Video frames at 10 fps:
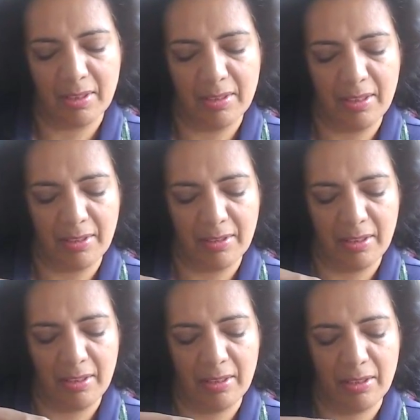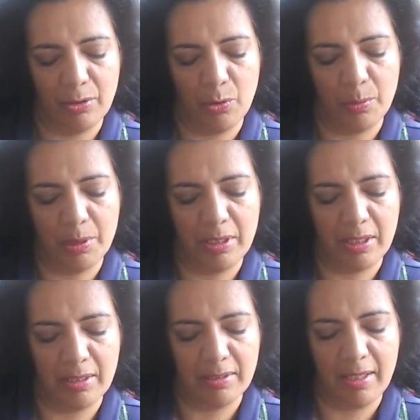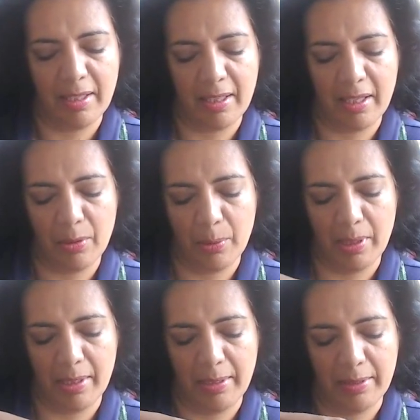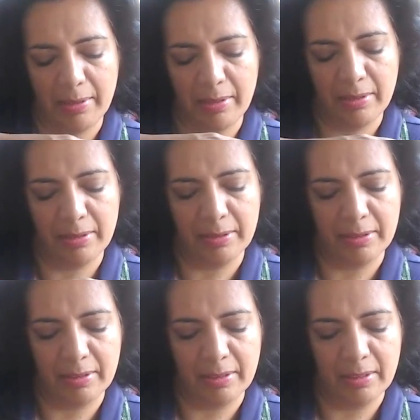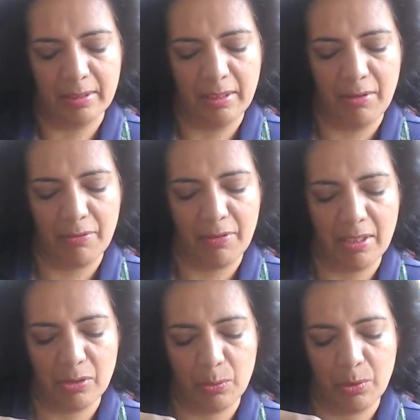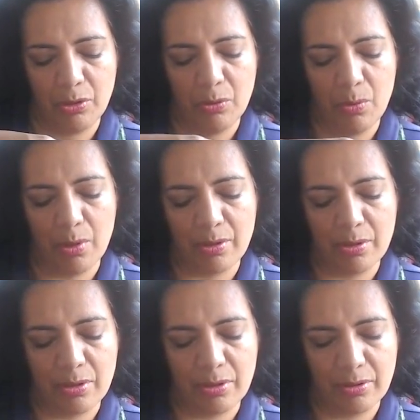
Nothing and nobody can take that away if that's what you want.